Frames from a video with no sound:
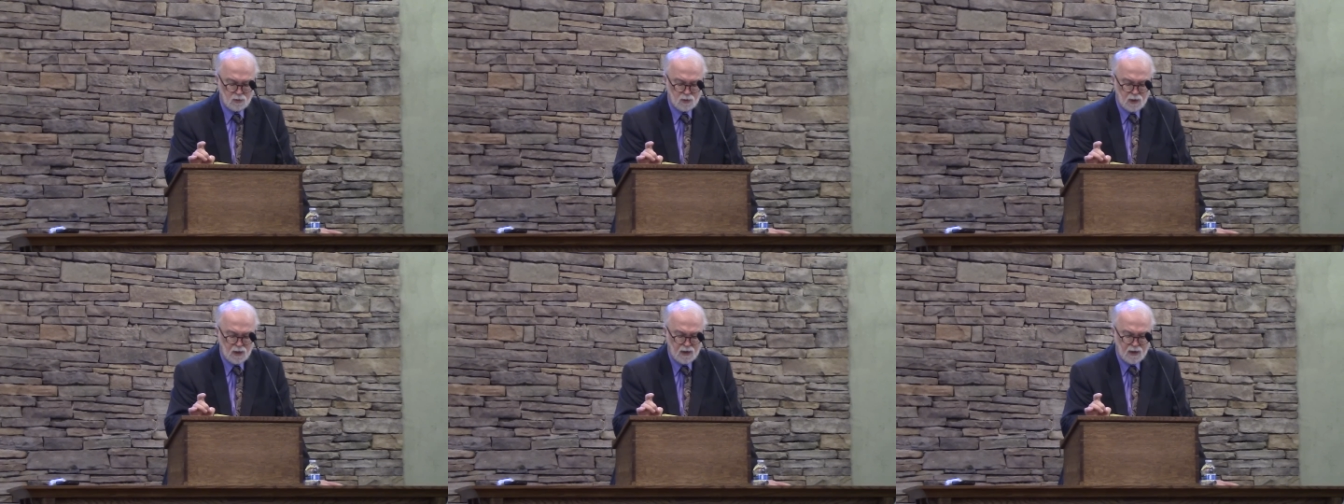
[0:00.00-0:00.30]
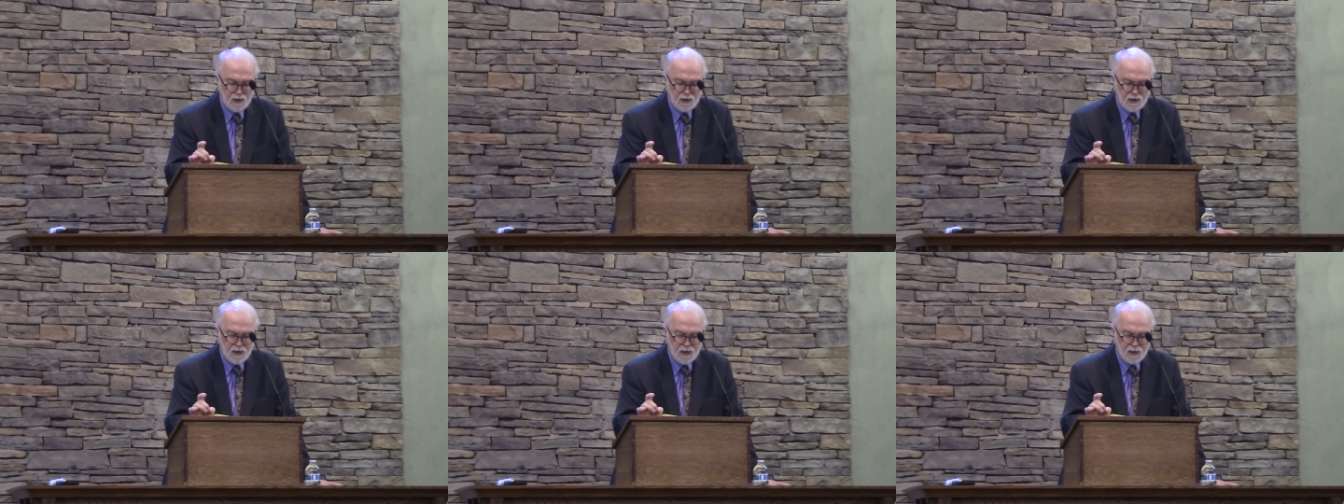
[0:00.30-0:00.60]
that
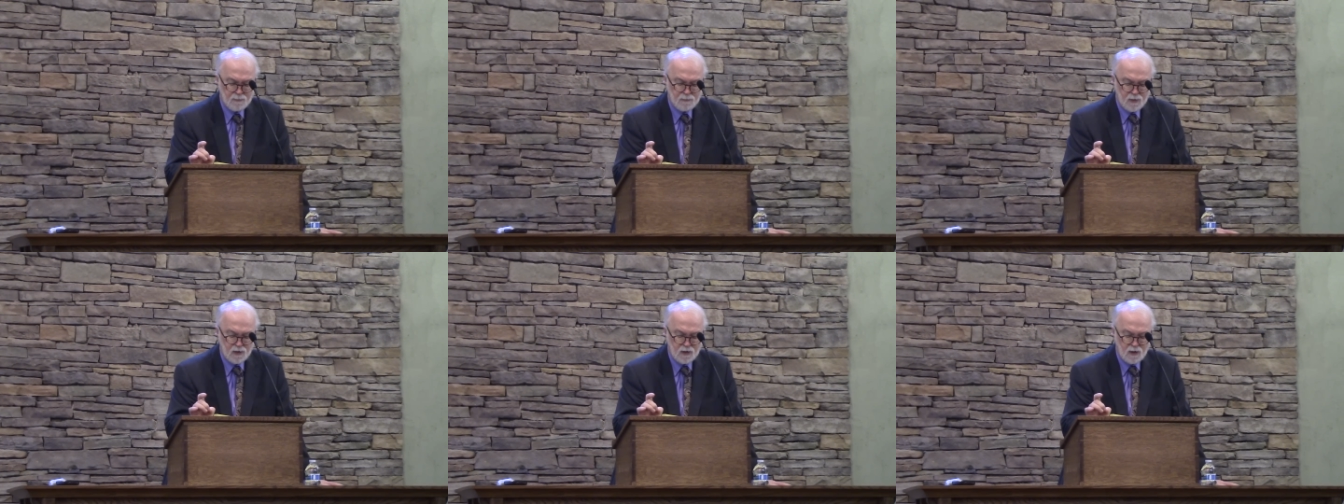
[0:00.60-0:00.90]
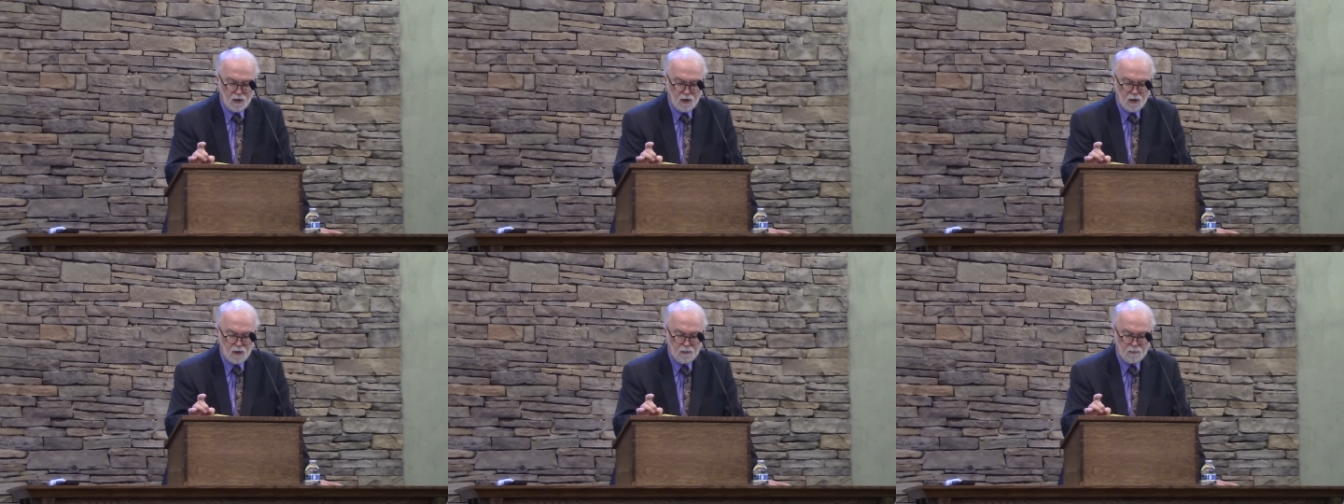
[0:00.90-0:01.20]
it had
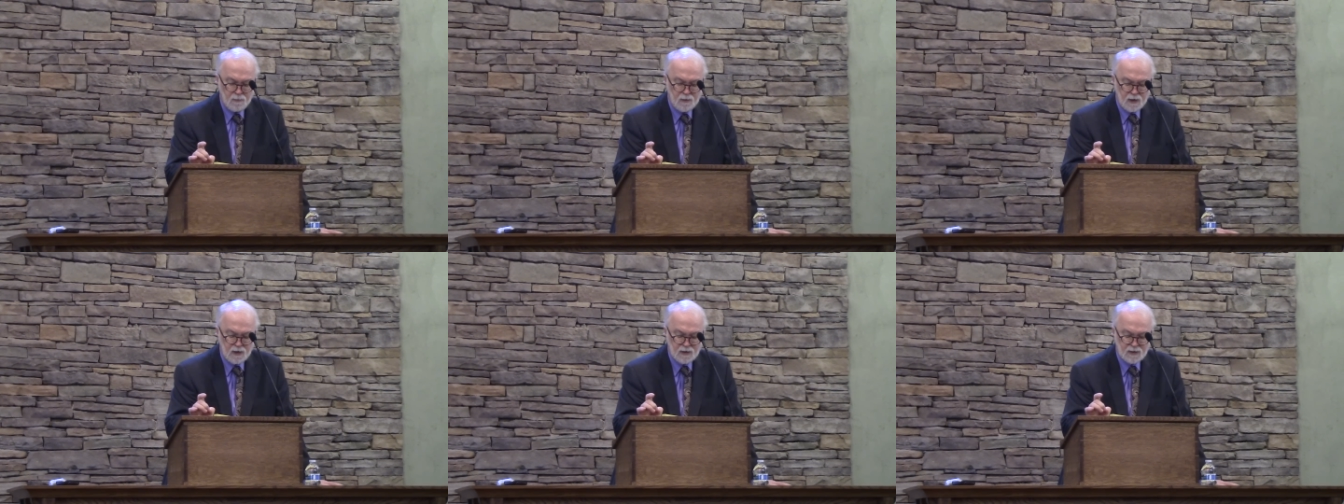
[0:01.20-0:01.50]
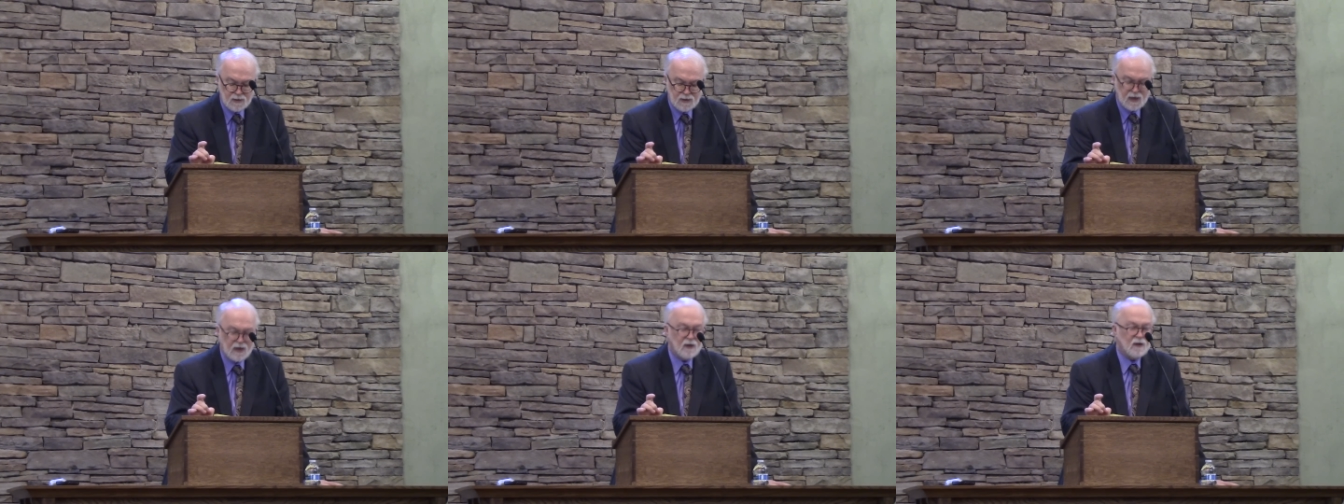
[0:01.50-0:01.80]
become
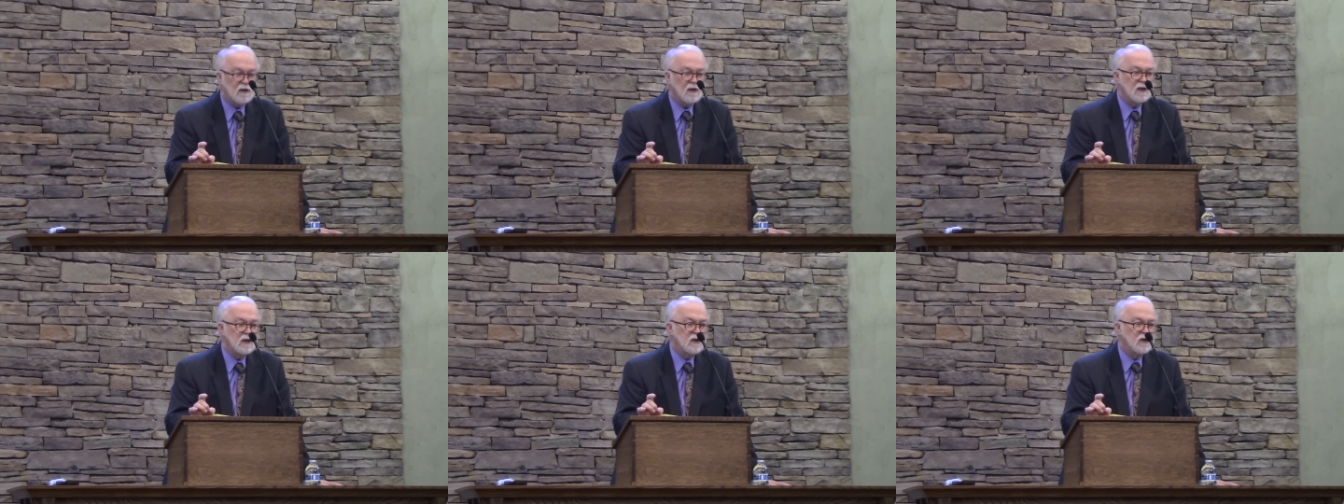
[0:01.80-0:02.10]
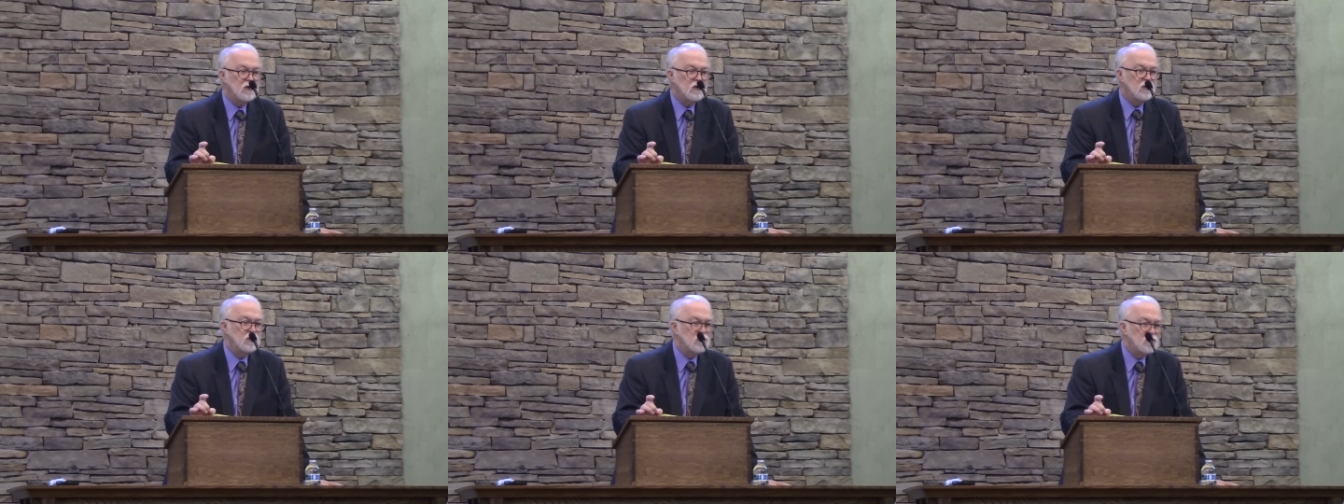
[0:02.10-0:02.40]

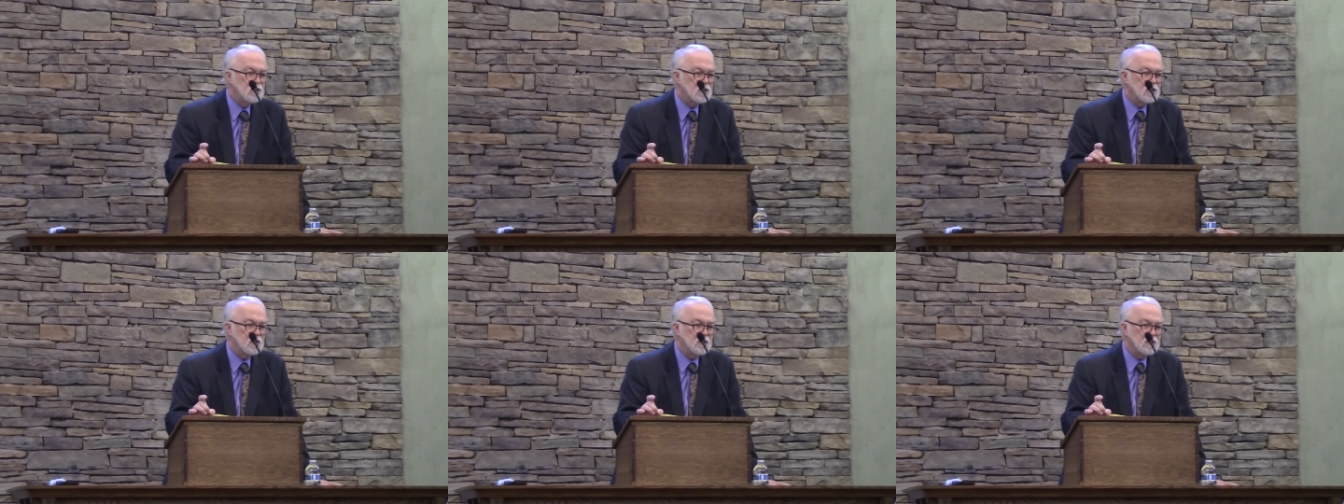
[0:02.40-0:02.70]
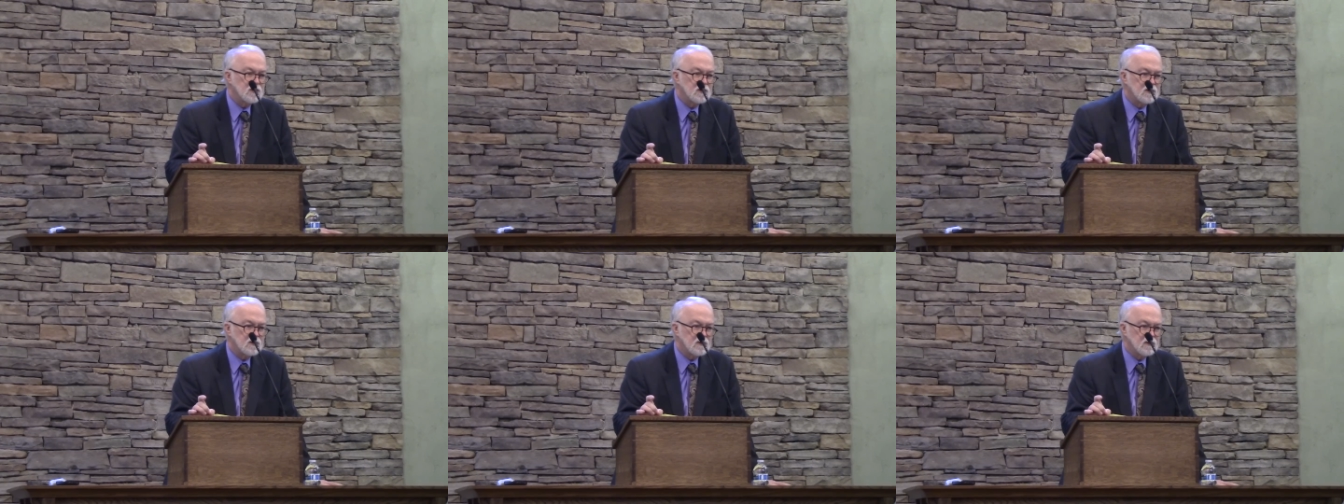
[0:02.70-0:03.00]
entirely
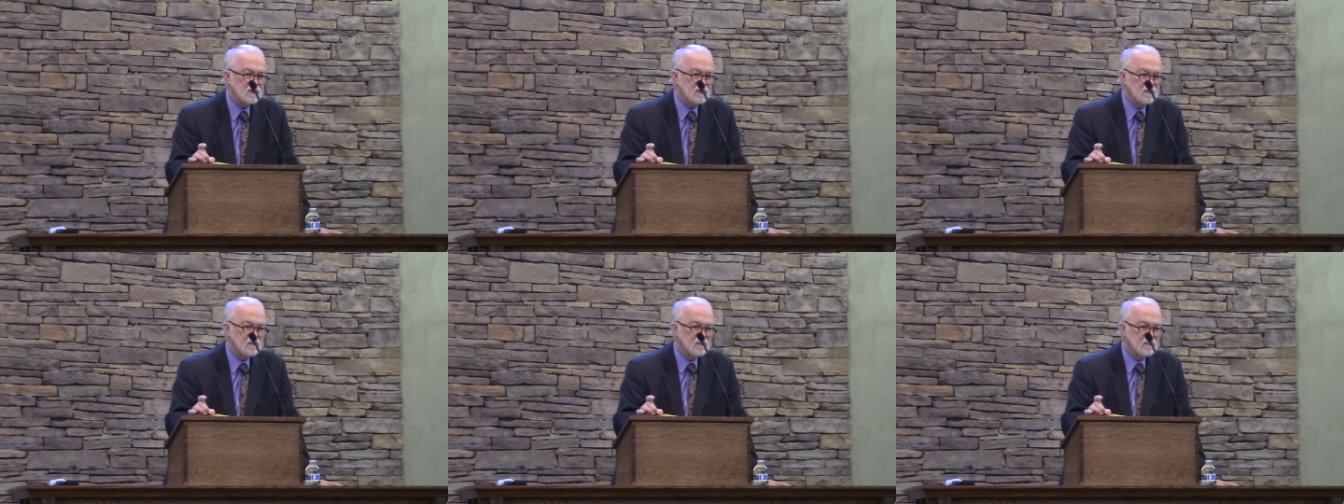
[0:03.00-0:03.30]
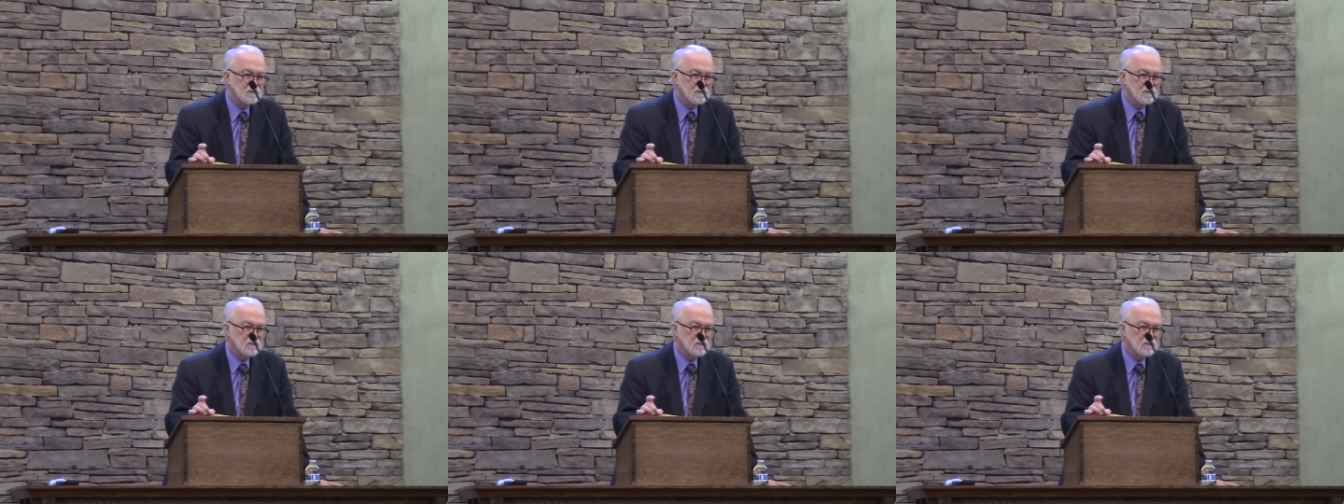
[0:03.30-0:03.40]
useless.